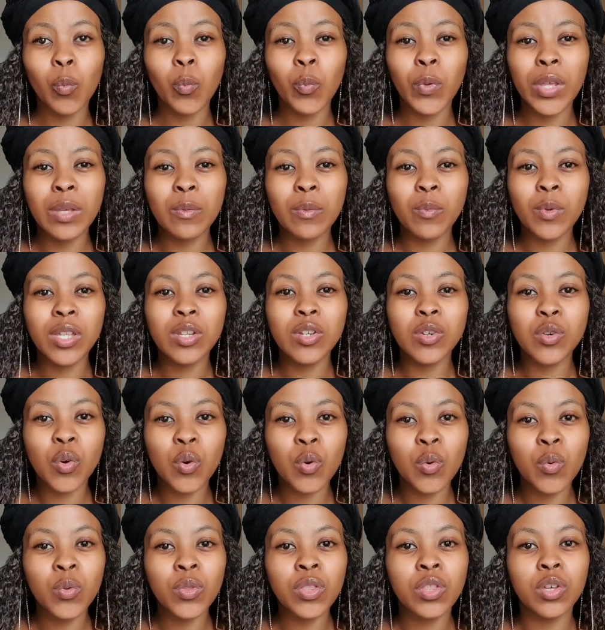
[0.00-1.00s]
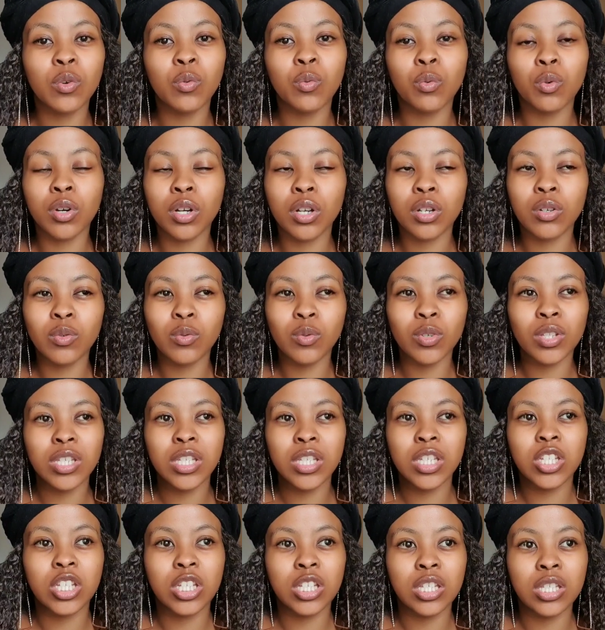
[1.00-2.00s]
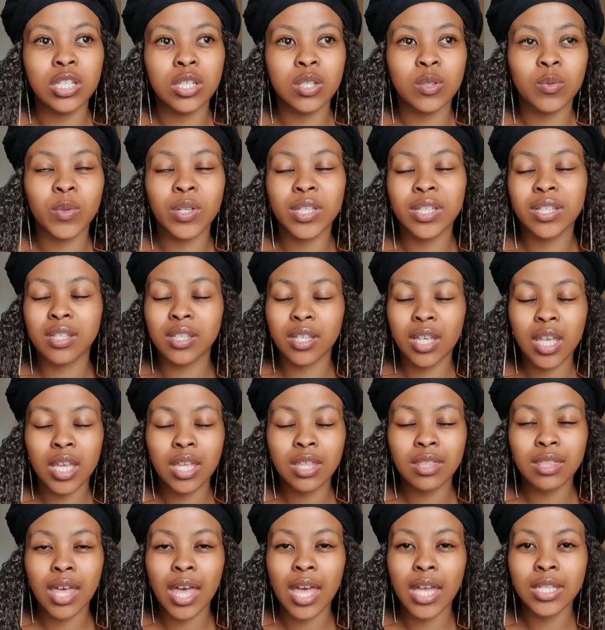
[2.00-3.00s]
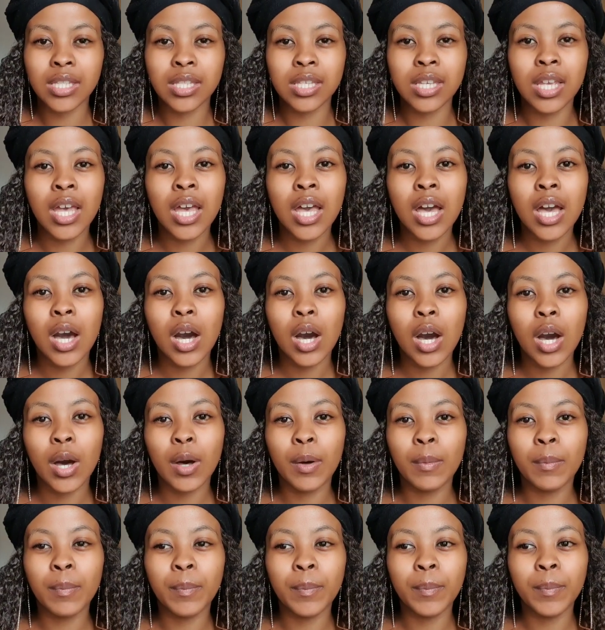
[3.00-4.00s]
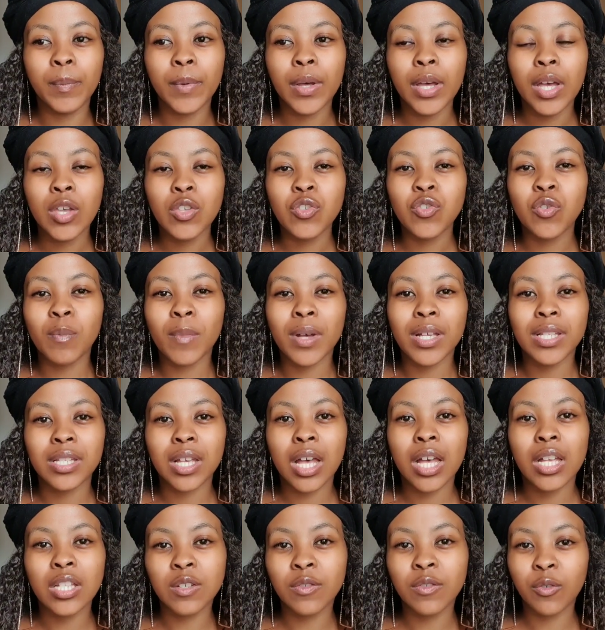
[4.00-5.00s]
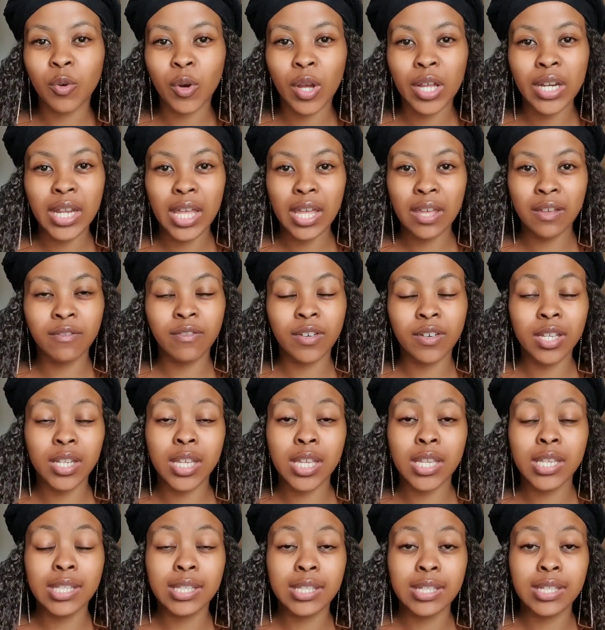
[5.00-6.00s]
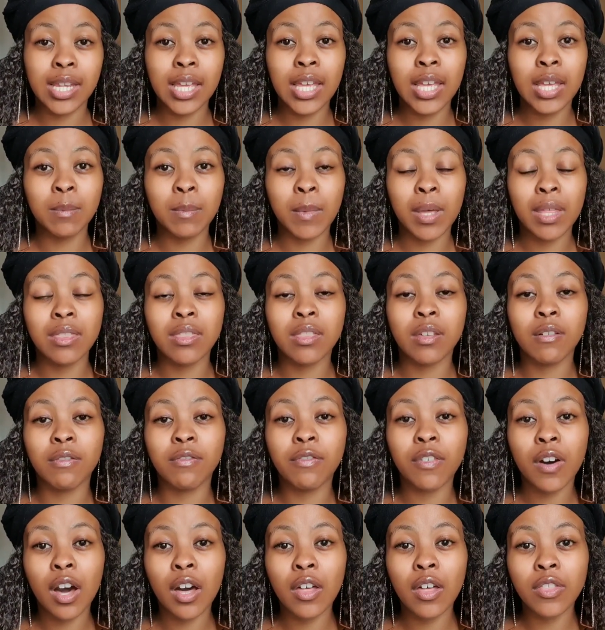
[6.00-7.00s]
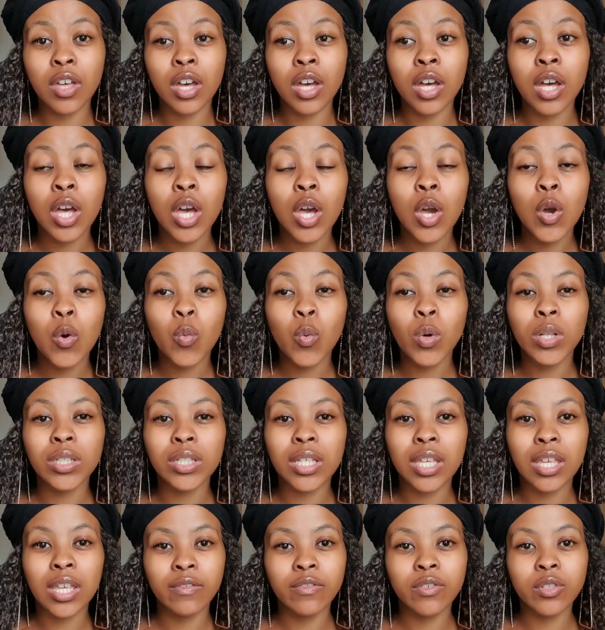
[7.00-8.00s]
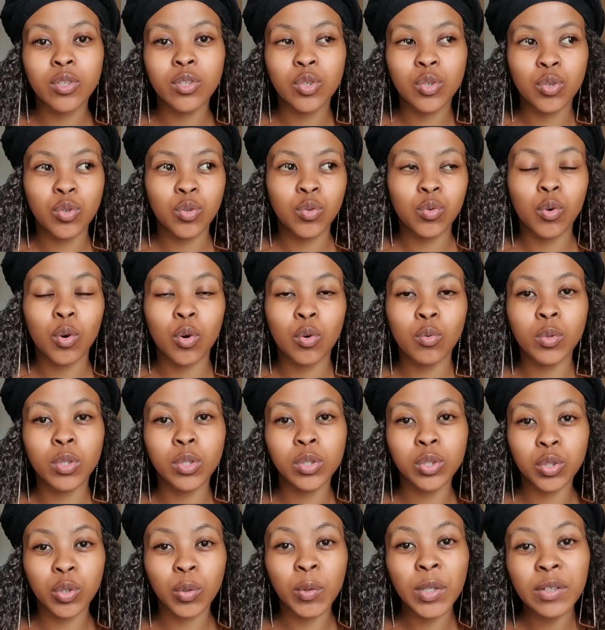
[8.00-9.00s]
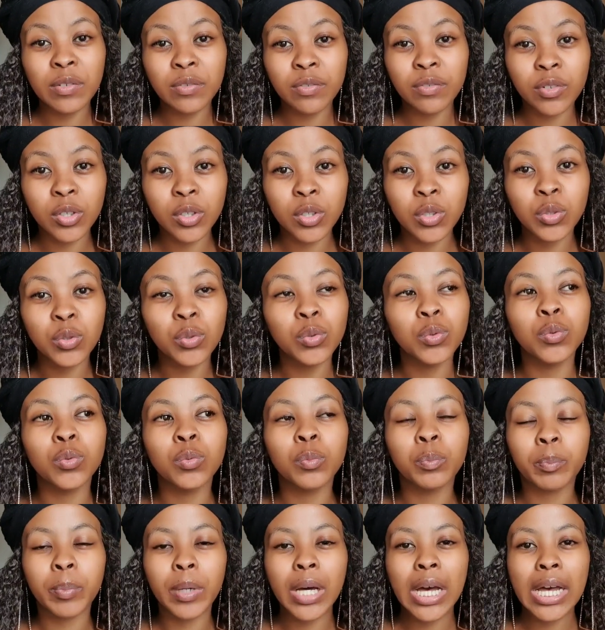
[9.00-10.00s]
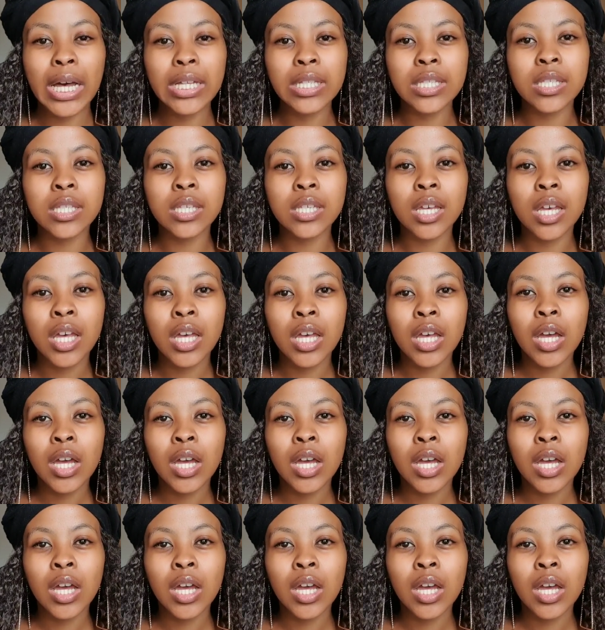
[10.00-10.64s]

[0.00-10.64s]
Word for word: we we know the word which jesus was saying that um, you must ask for whatever in his name and the father will give it to you or will do it for you but